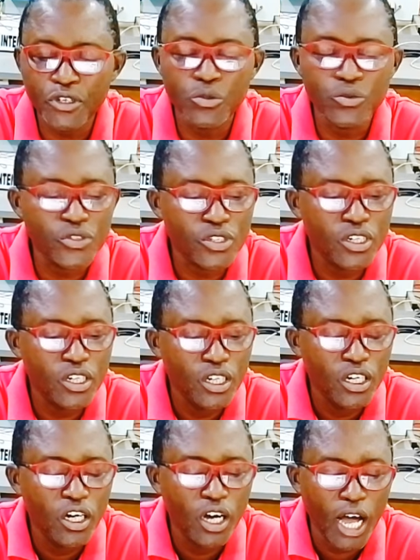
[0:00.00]
and then you
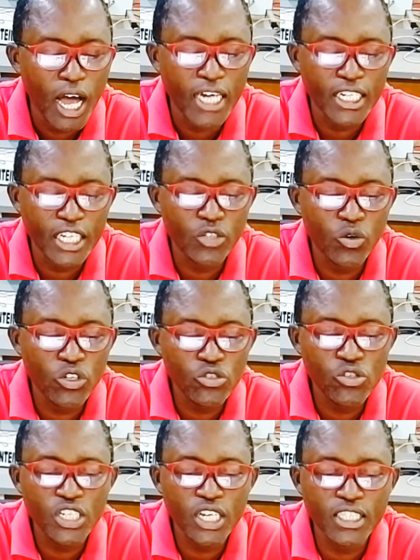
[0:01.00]
want to change that.
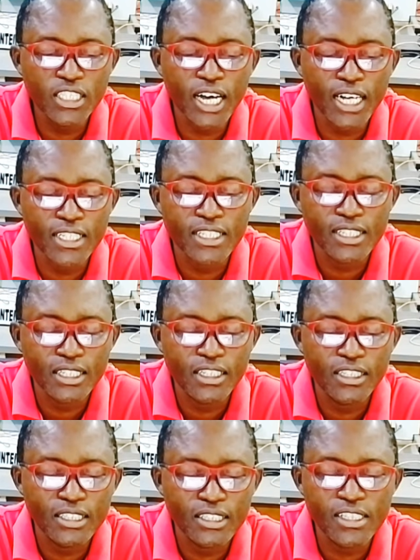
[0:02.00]
It is easy
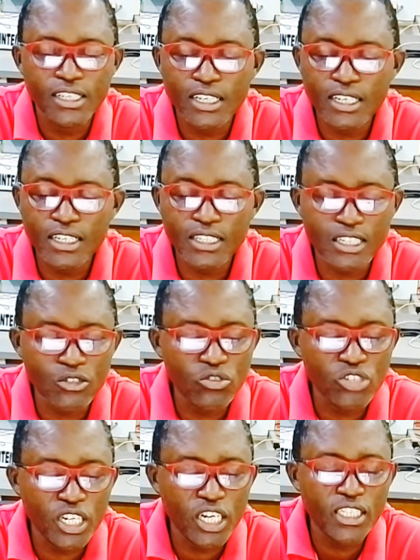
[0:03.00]
to change that
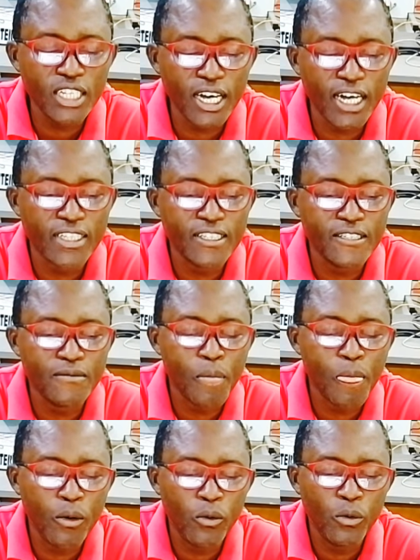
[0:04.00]
with these
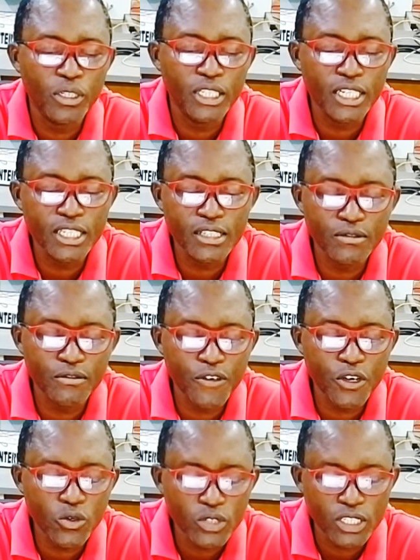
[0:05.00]
few steps I'm going
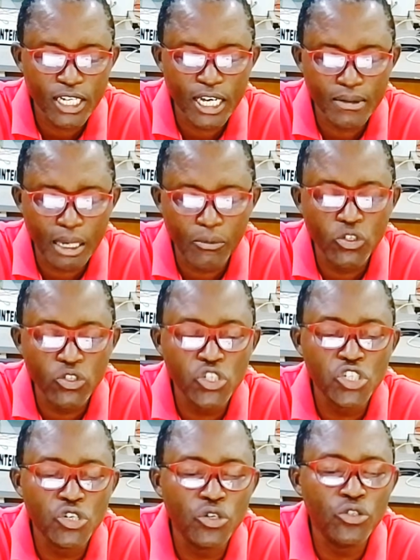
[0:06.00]
to show you.
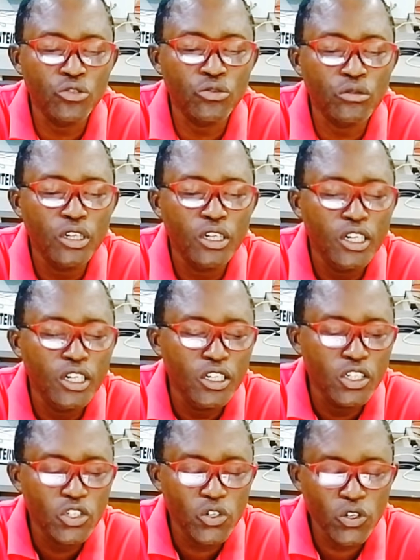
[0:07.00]
So don't skip
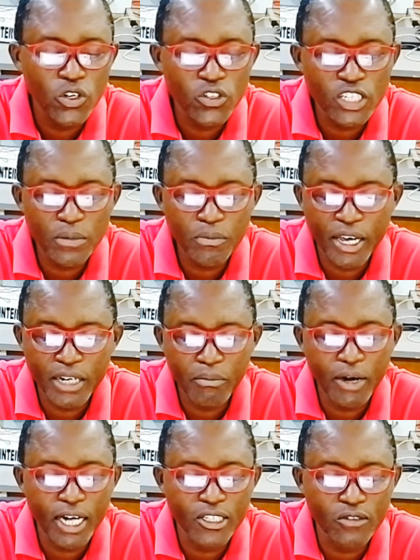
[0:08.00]
any part of this
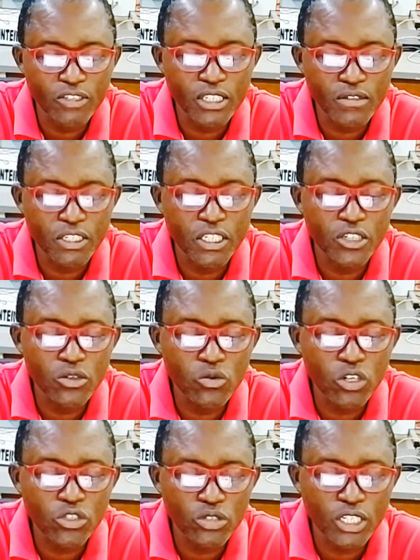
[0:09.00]
video, watch to the end to
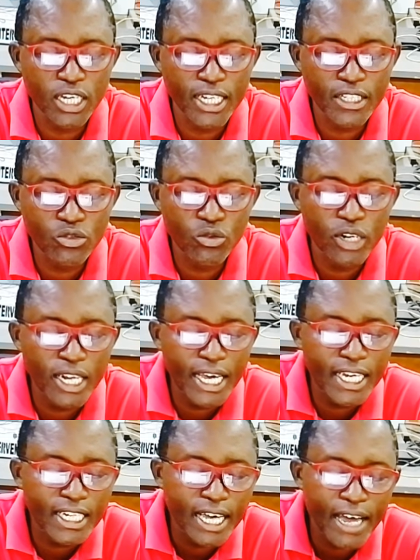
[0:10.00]
learn every
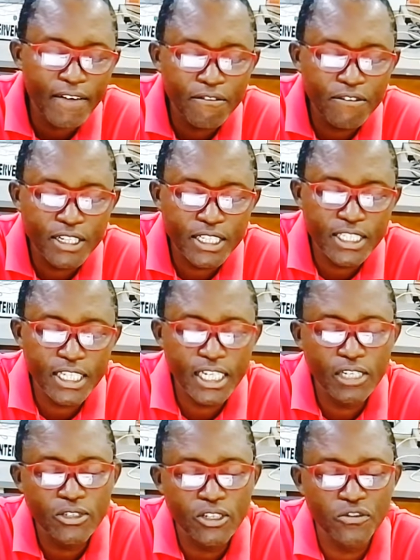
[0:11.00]
details of it,
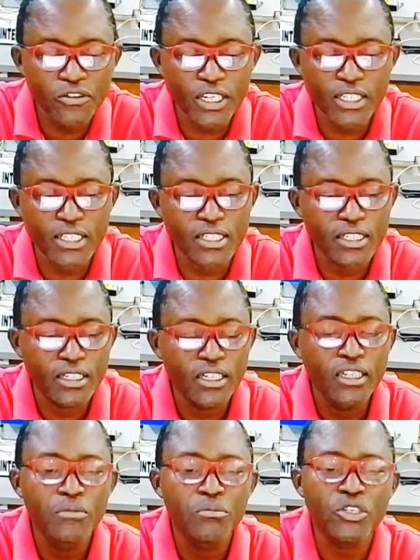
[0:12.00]
because it's so
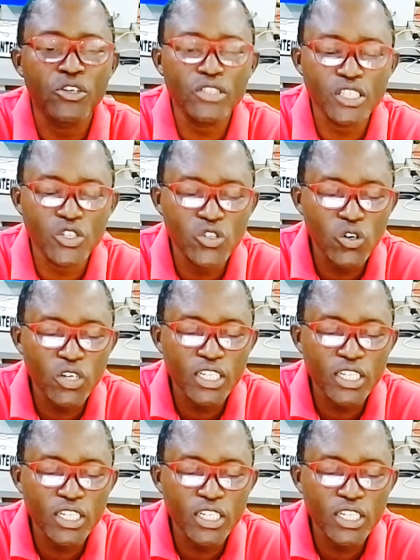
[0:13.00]
easy to do.